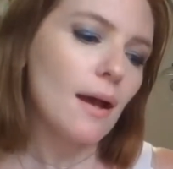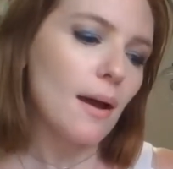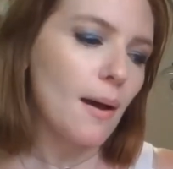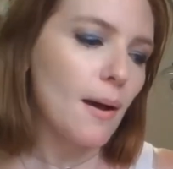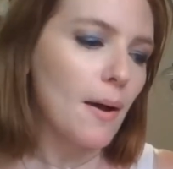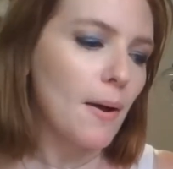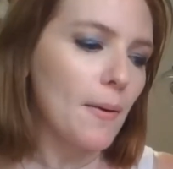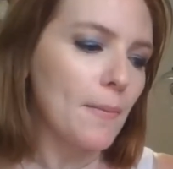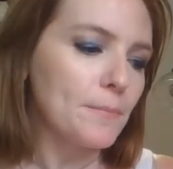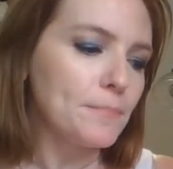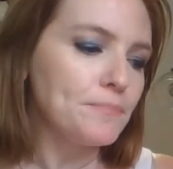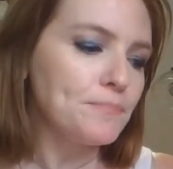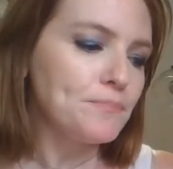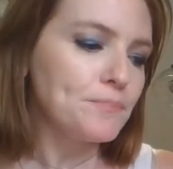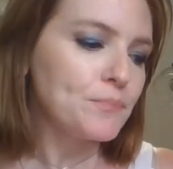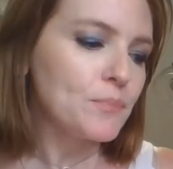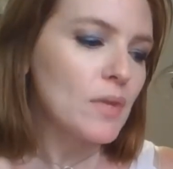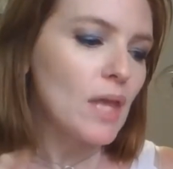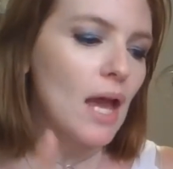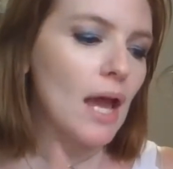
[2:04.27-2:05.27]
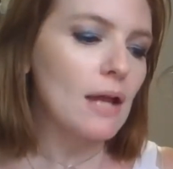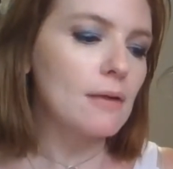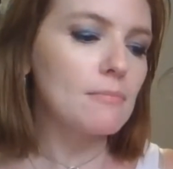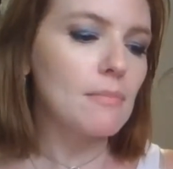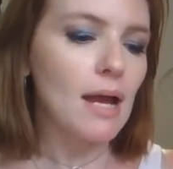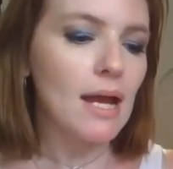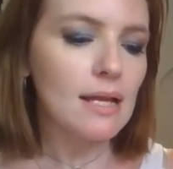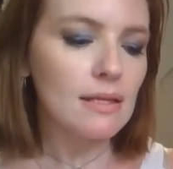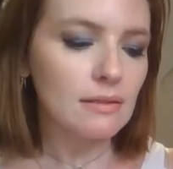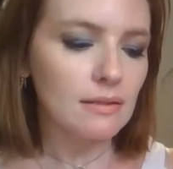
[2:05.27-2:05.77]
on
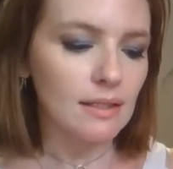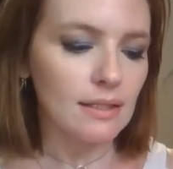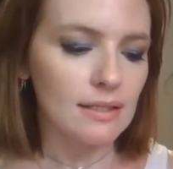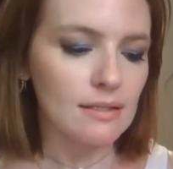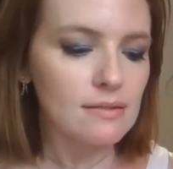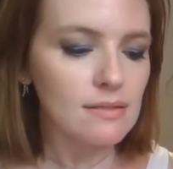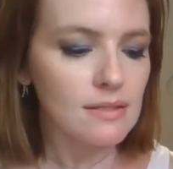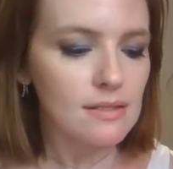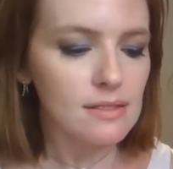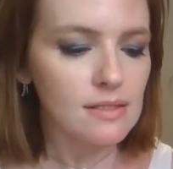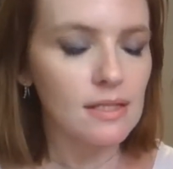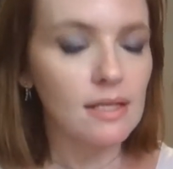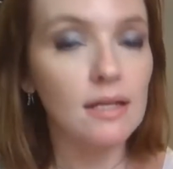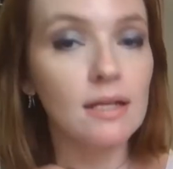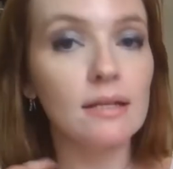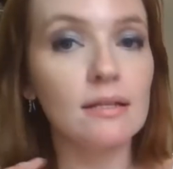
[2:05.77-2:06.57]
my list,